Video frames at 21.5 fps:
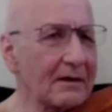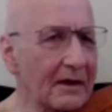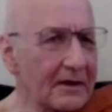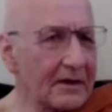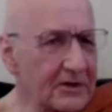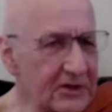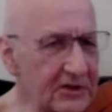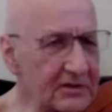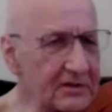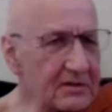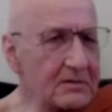I
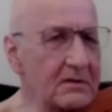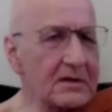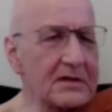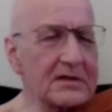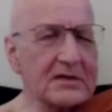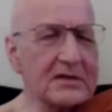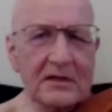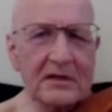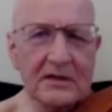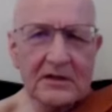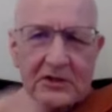should do
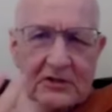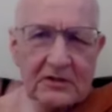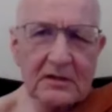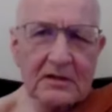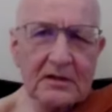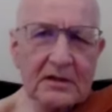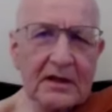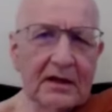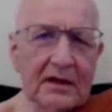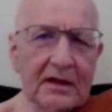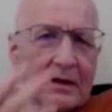this and I should
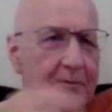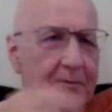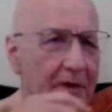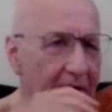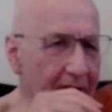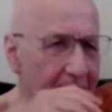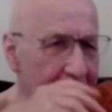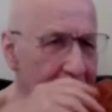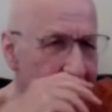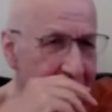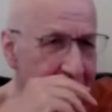do that. I'm
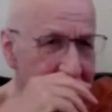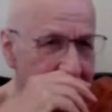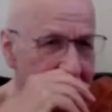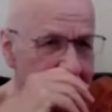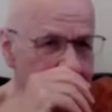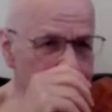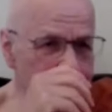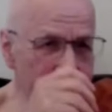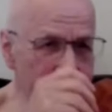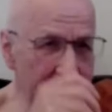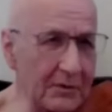not going to
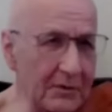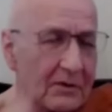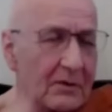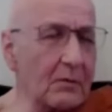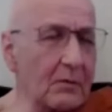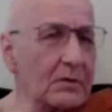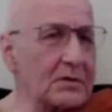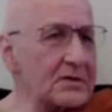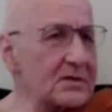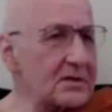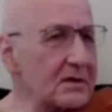forgive them. But
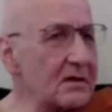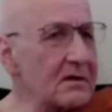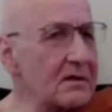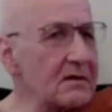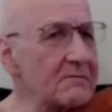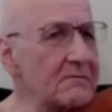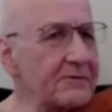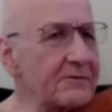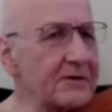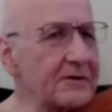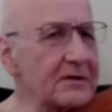no, what's the
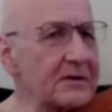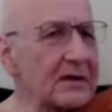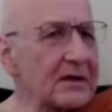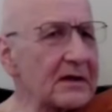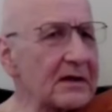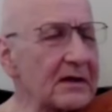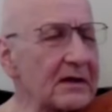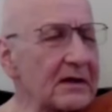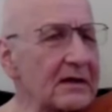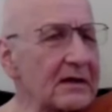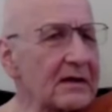heart feel
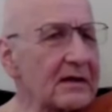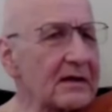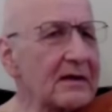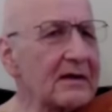like?